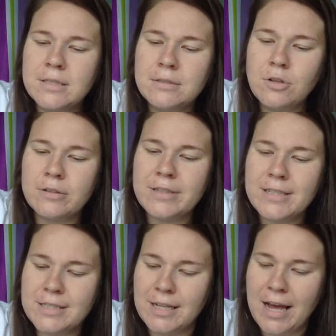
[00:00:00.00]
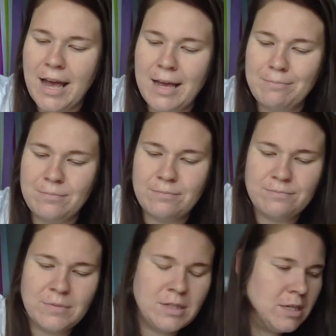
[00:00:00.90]
Not this time.
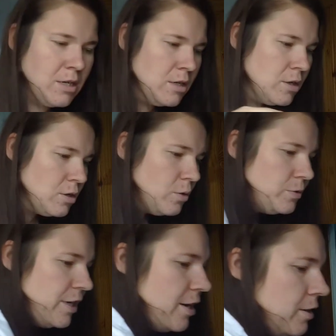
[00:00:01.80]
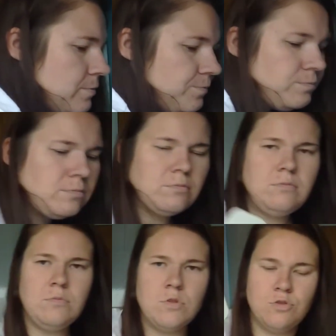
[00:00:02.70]
Oh dear.
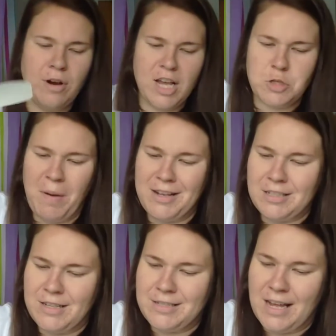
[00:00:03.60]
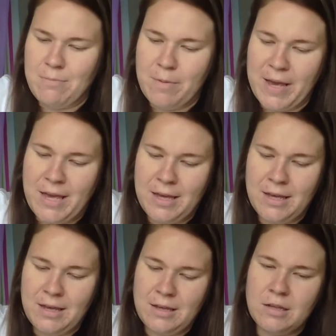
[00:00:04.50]
Try a spatula this time, maybe.
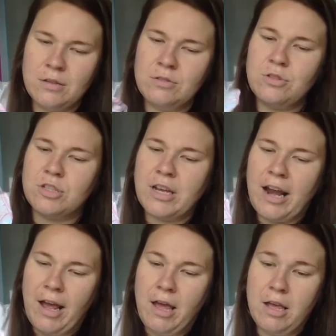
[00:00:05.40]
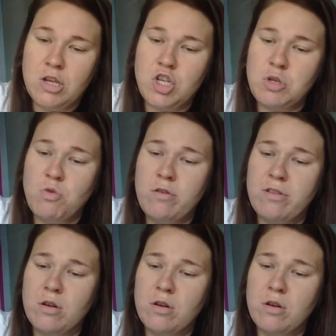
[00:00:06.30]
Just kind of smooth it